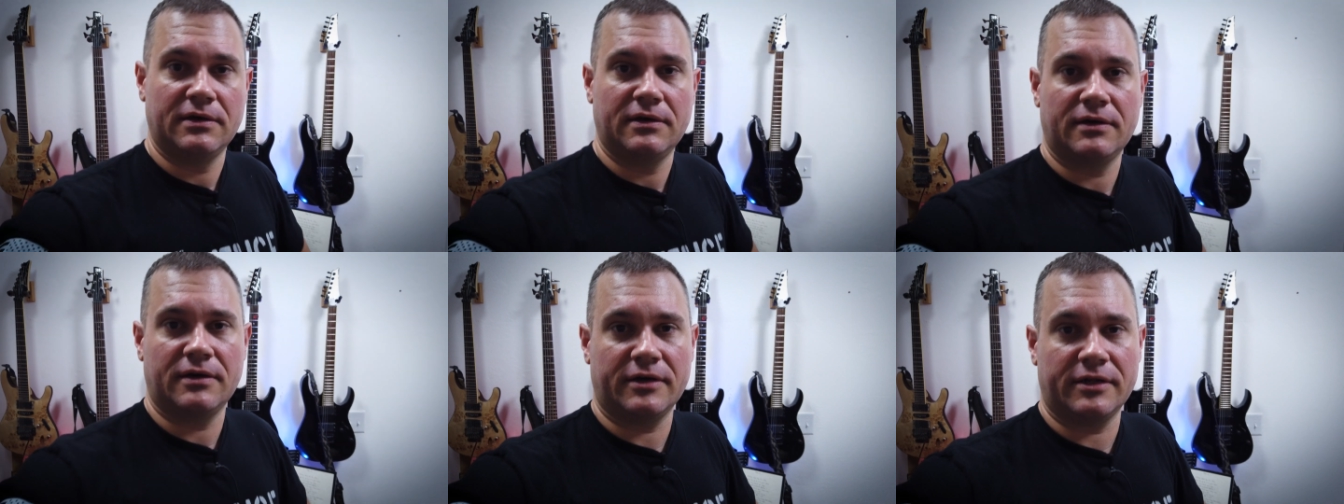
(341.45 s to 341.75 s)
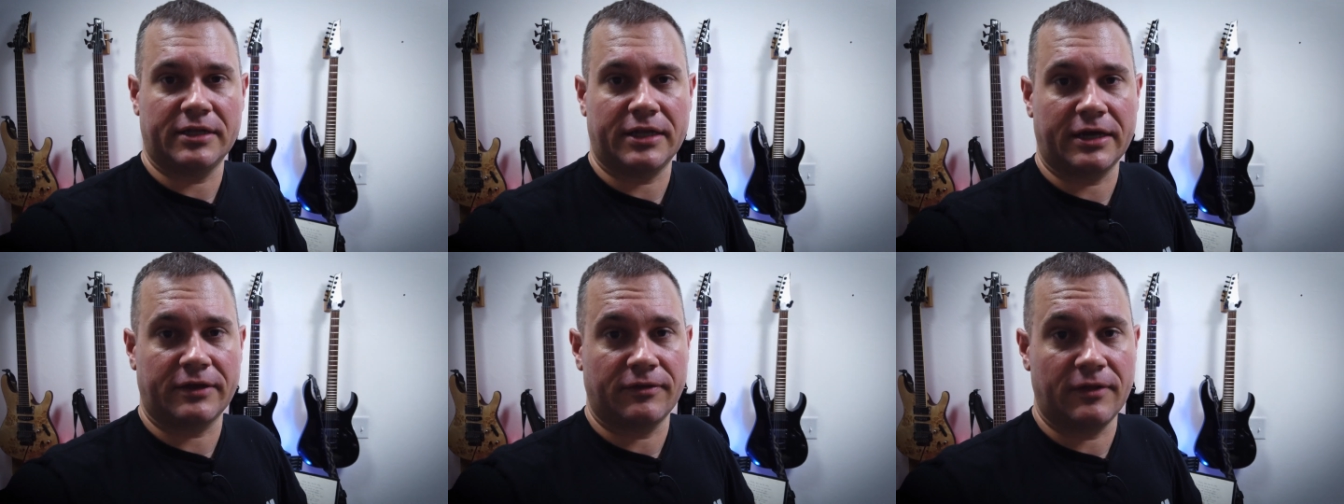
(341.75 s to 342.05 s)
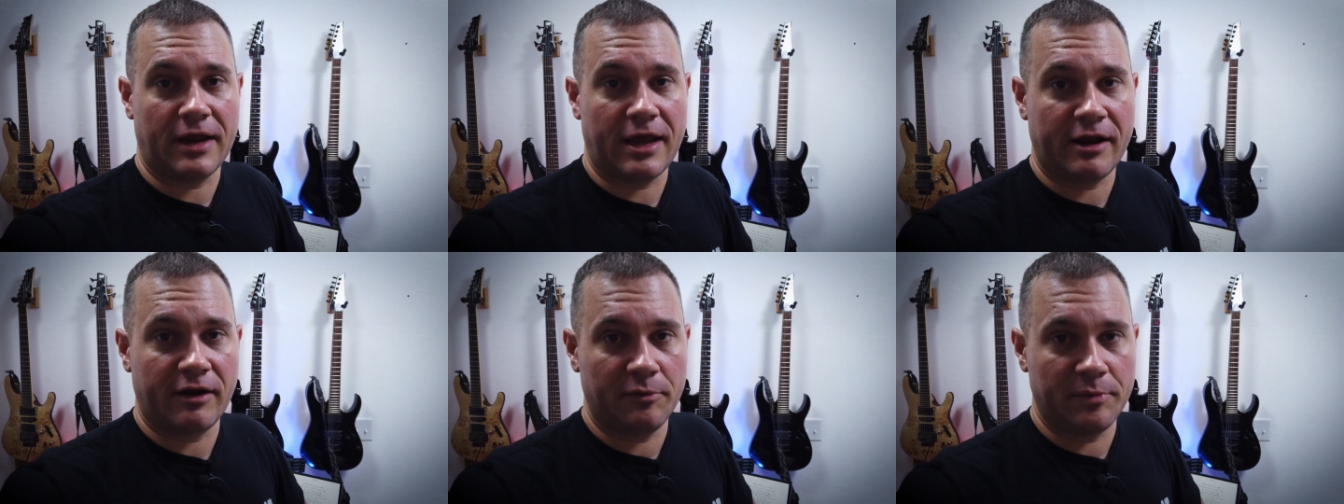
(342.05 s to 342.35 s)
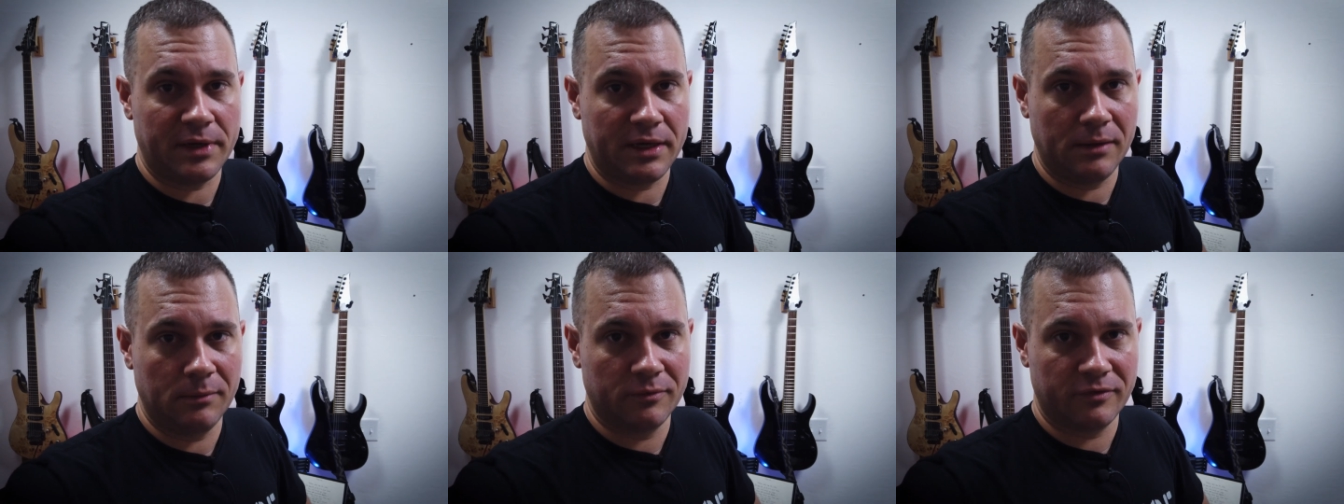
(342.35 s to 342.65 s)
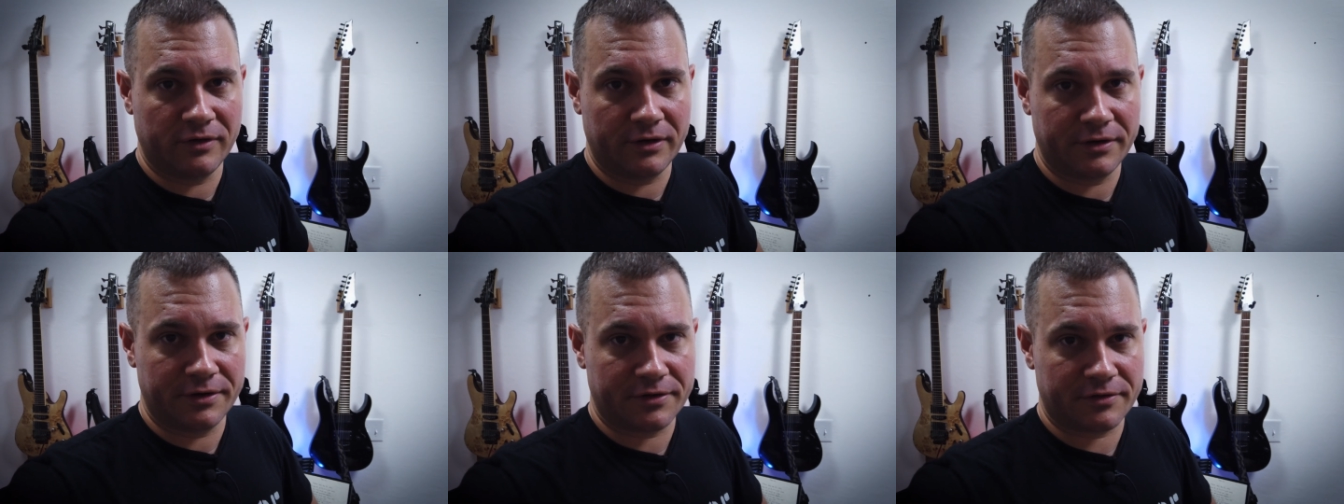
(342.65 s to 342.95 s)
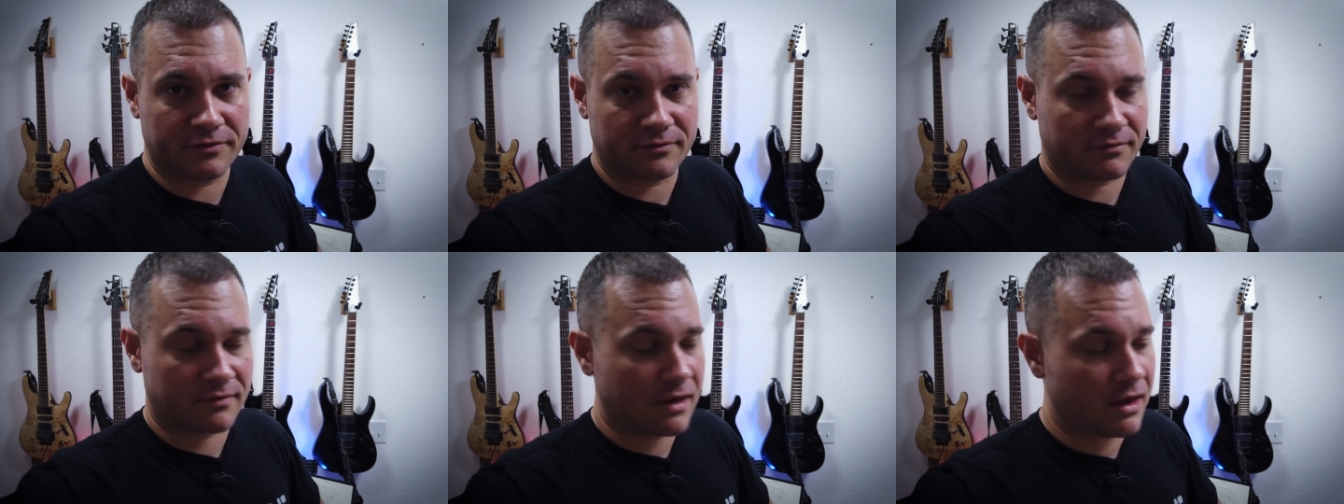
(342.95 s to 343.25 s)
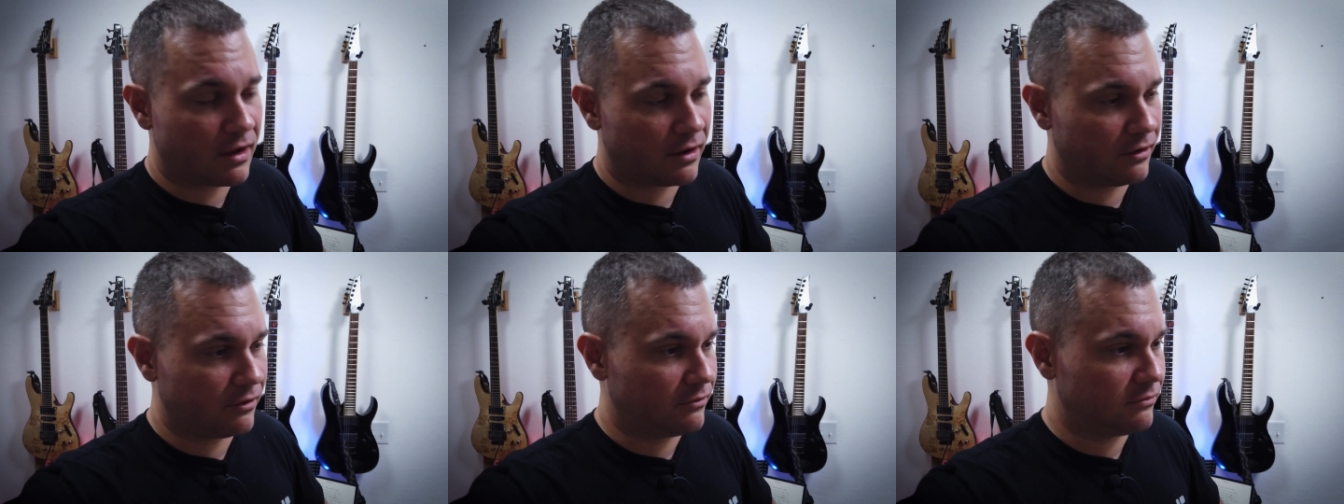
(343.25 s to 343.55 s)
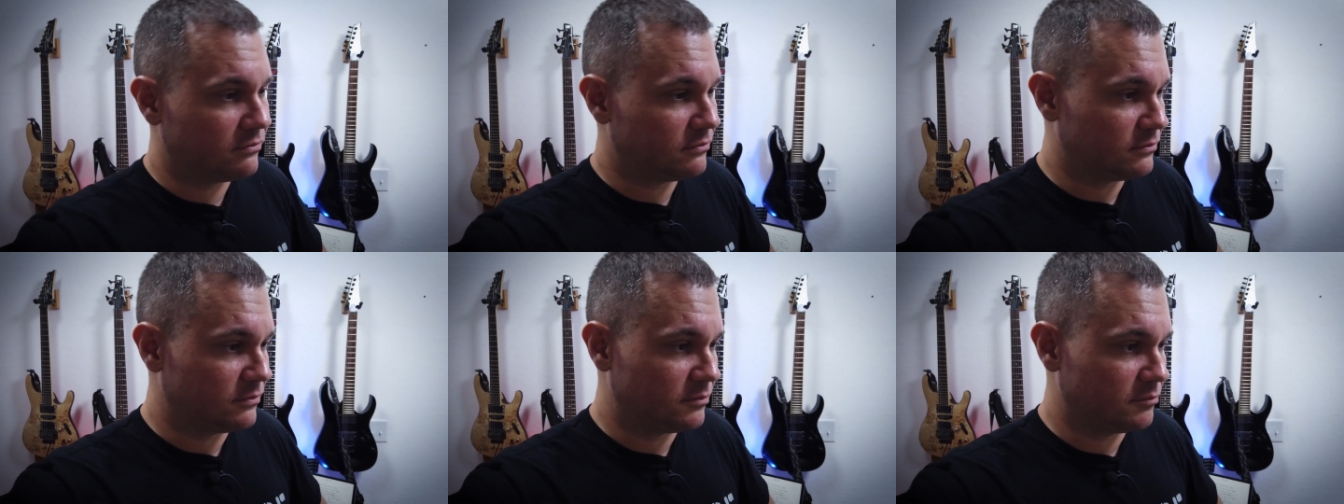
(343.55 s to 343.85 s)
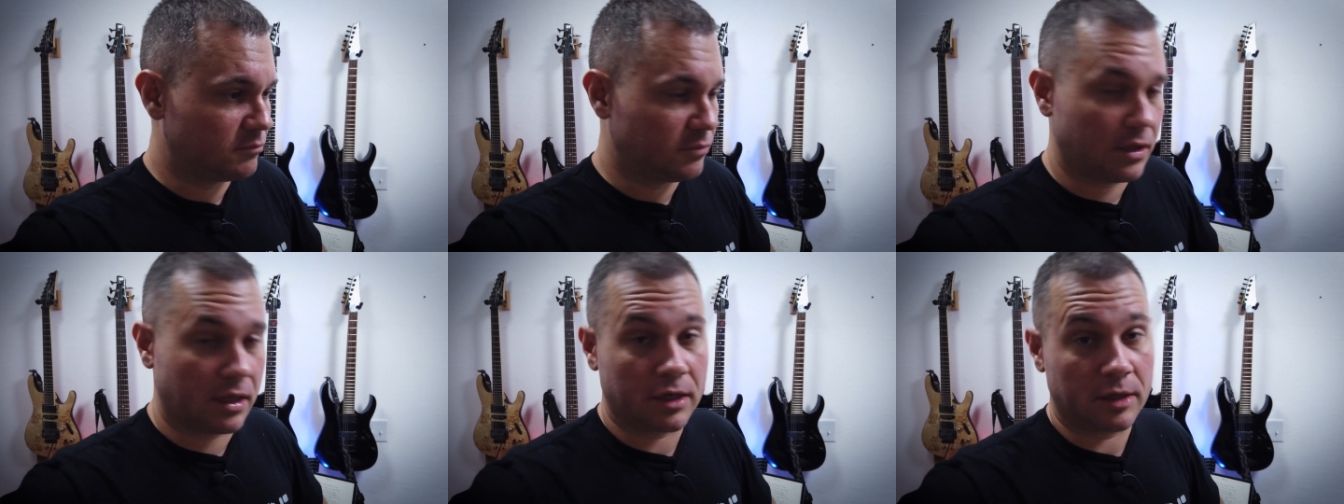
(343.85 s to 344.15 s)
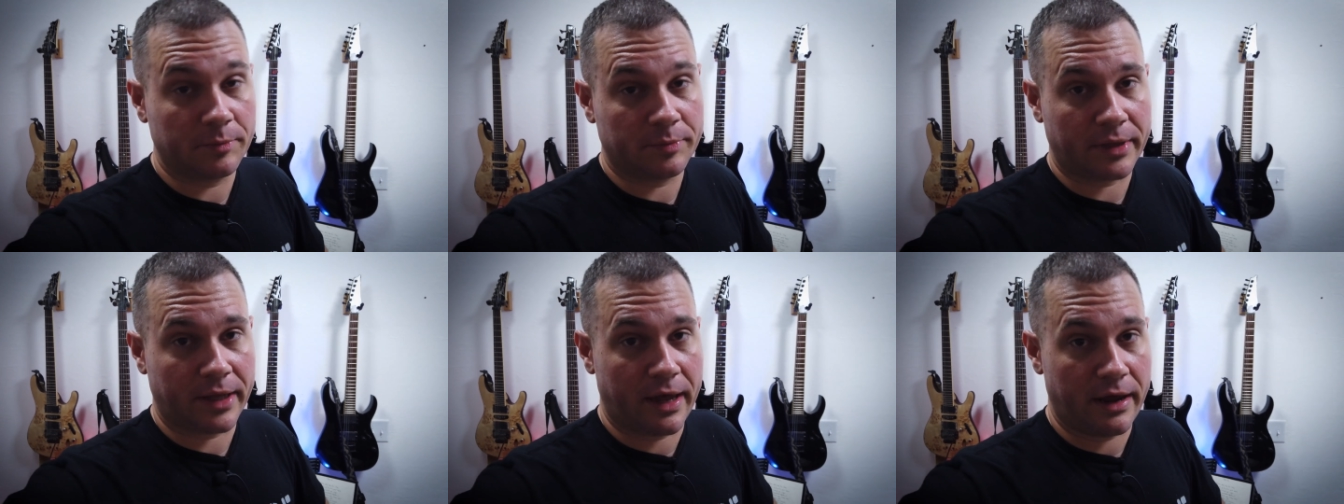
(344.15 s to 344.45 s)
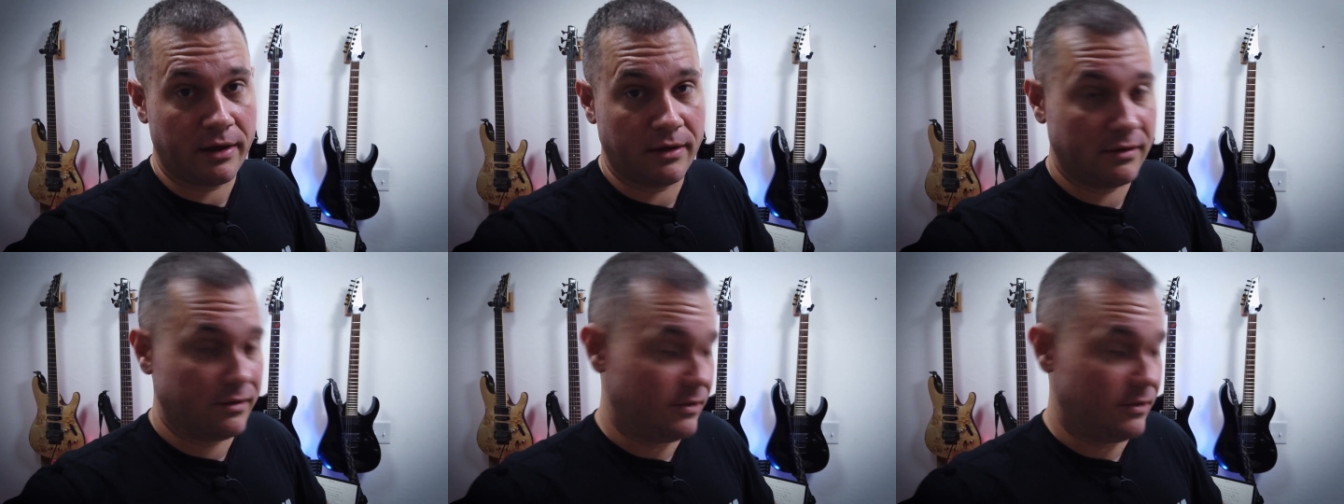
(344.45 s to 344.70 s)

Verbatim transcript: unlike the NanoBeams that are just kind of plug and play.